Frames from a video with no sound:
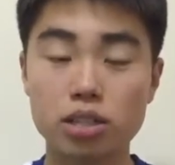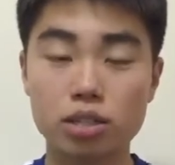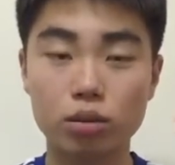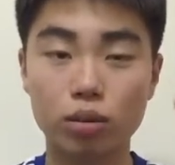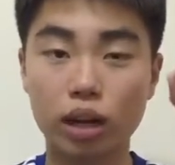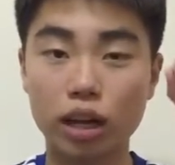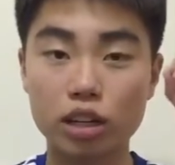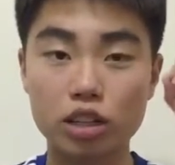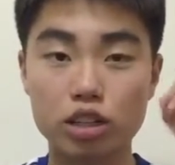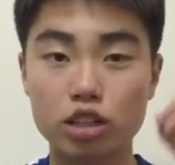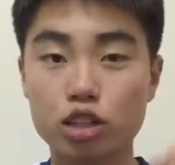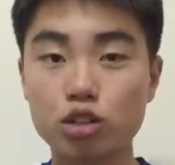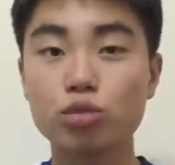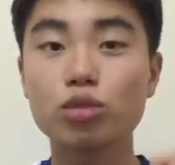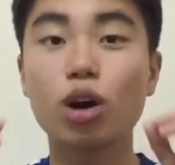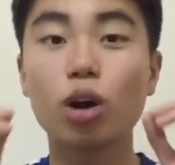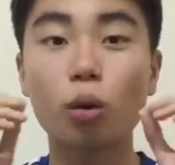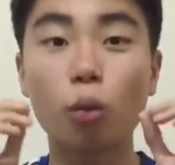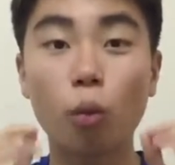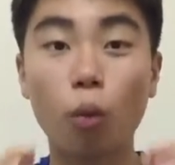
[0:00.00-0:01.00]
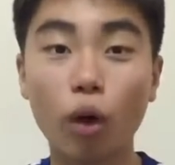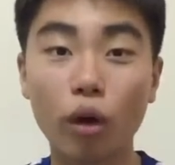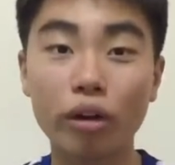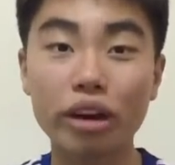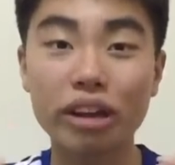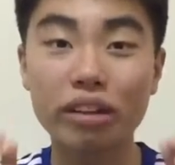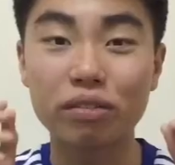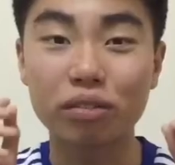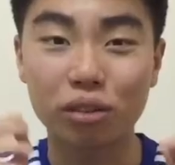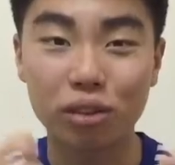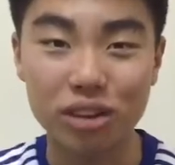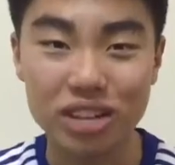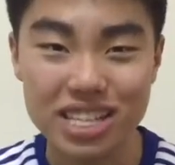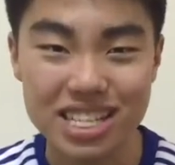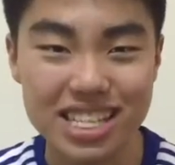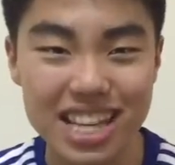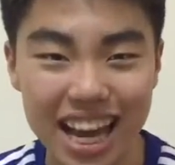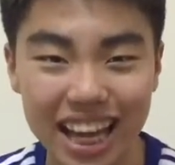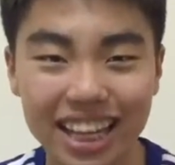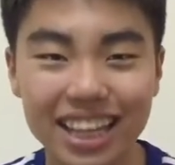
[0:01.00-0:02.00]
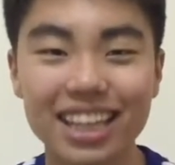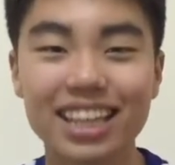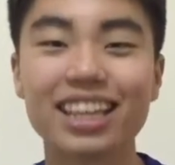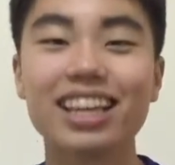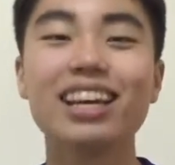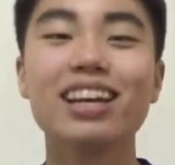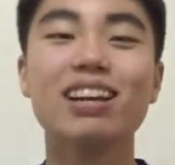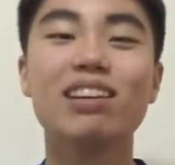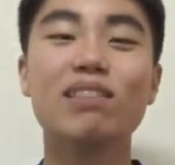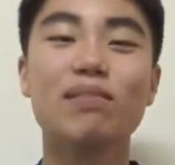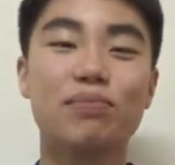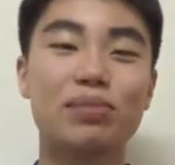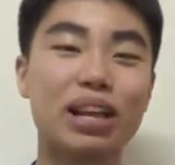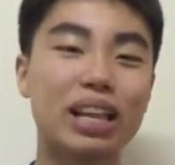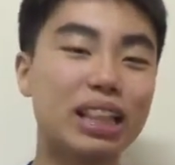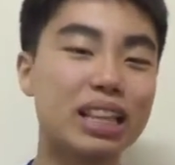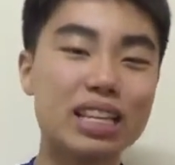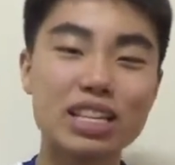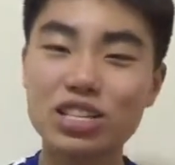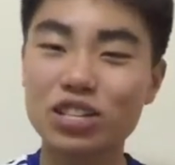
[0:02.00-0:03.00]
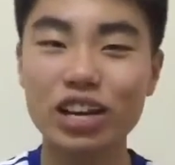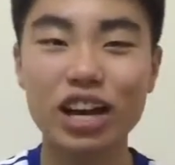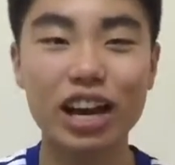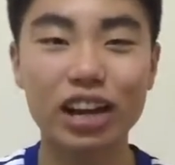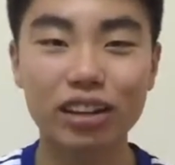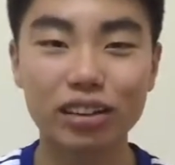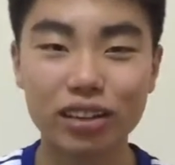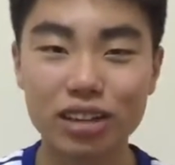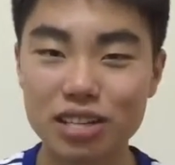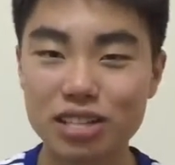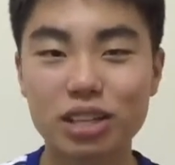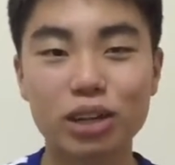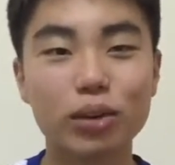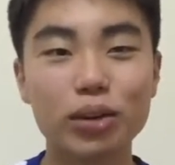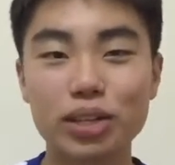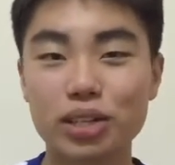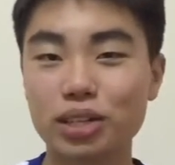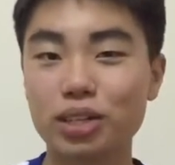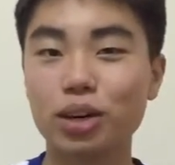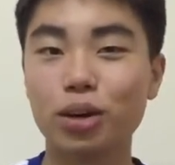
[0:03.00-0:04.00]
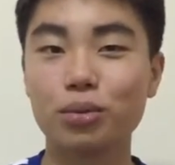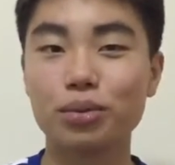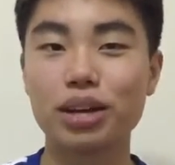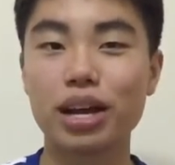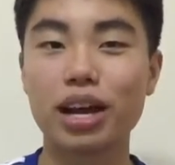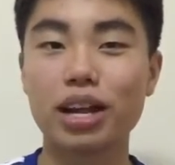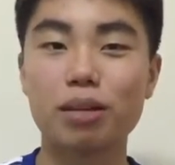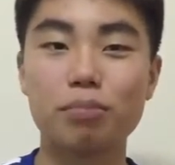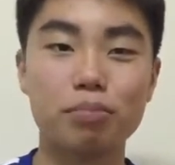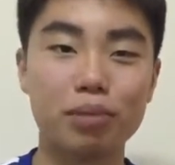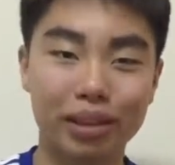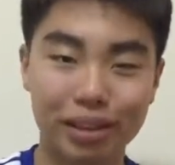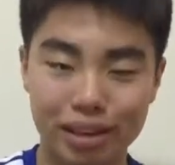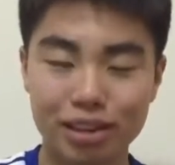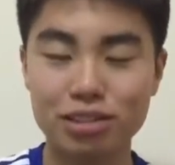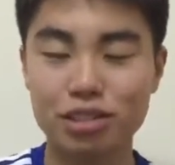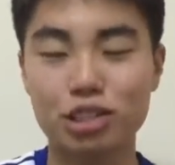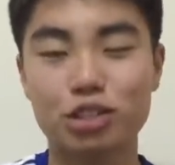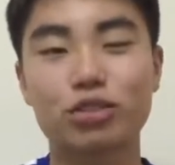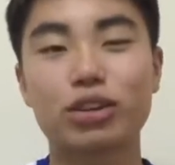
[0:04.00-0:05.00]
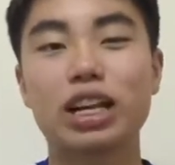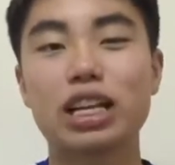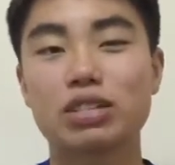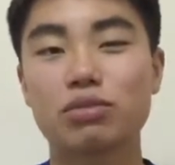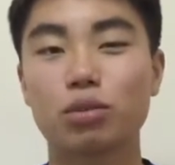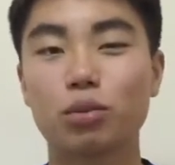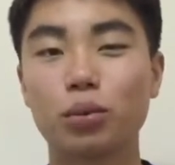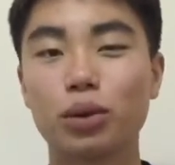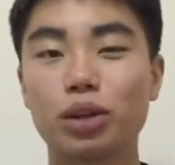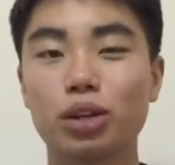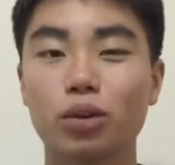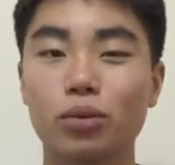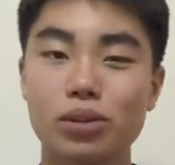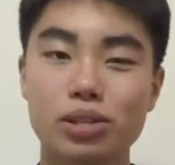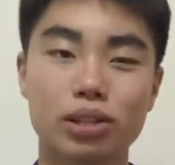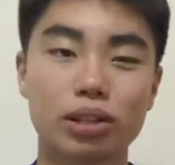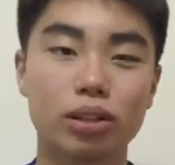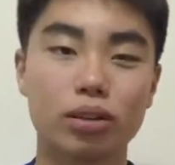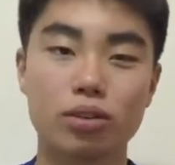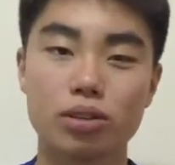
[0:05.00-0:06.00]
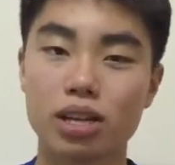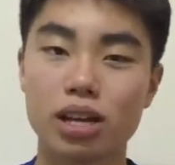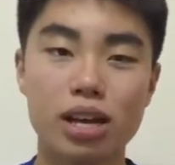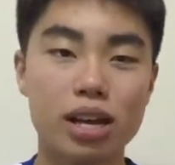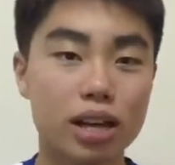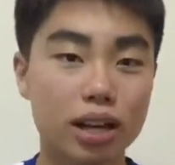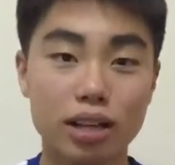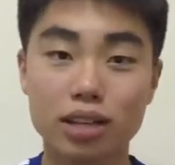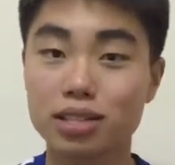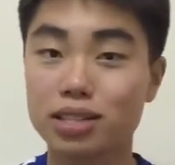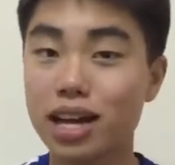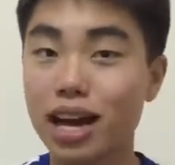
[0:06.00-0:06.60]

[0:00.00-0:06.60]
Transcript: So guys, do not worry for a second that this channel is going to go dead because the transfer window is closed, because